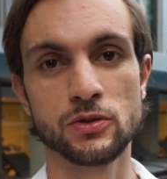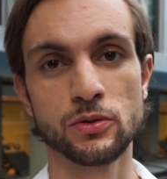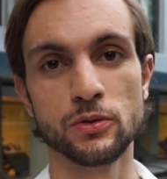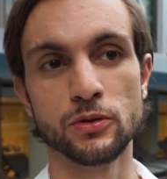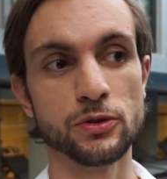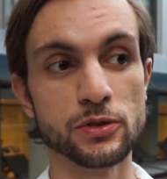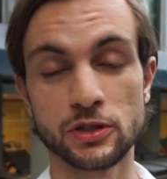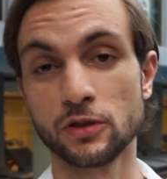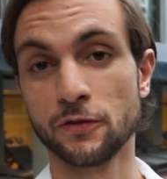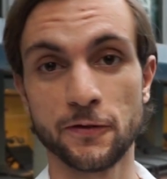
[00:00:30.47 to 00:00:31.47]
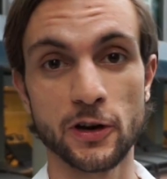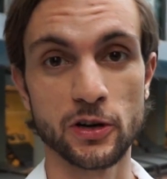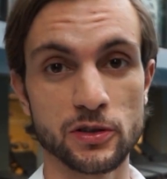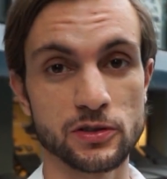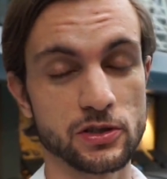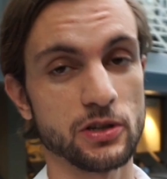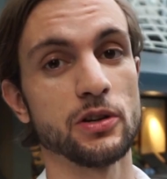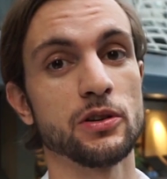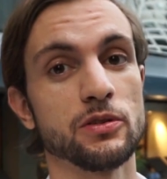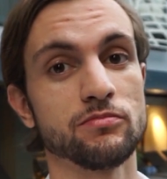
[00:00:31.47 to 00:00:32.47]
to use in your phone
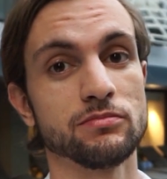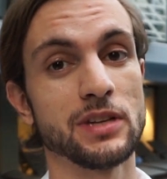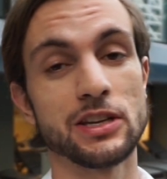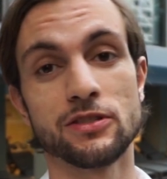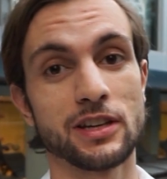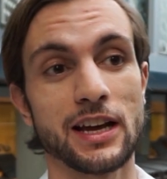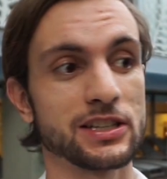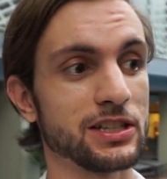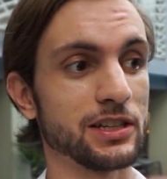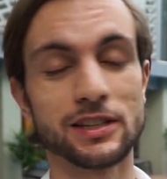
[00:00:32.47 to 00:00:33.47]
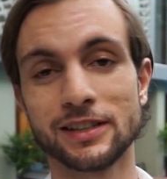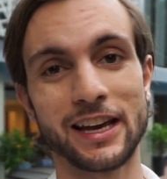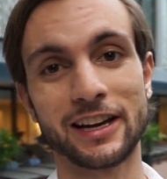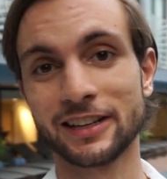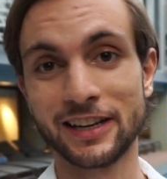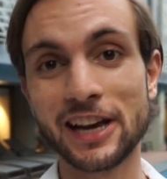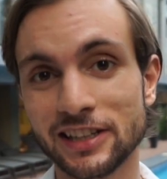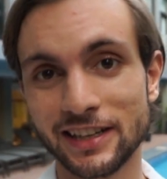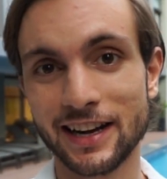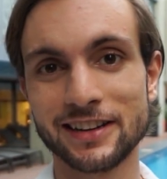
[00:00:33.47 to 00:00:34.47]
so that you can actually get
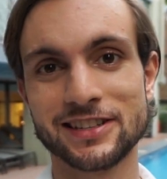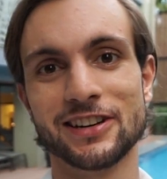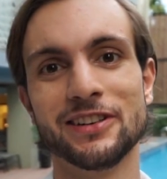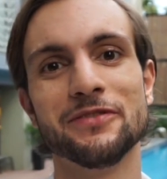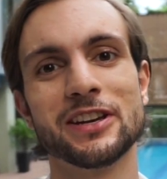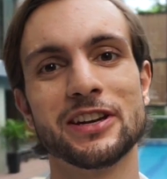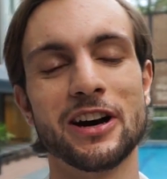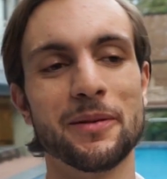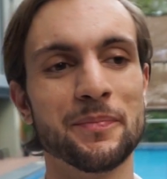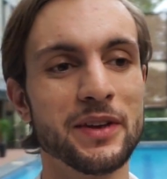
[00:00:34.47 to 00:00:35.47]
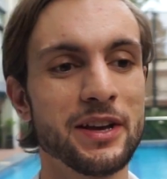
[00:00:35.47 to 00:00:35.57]
connected out here in Vietnam.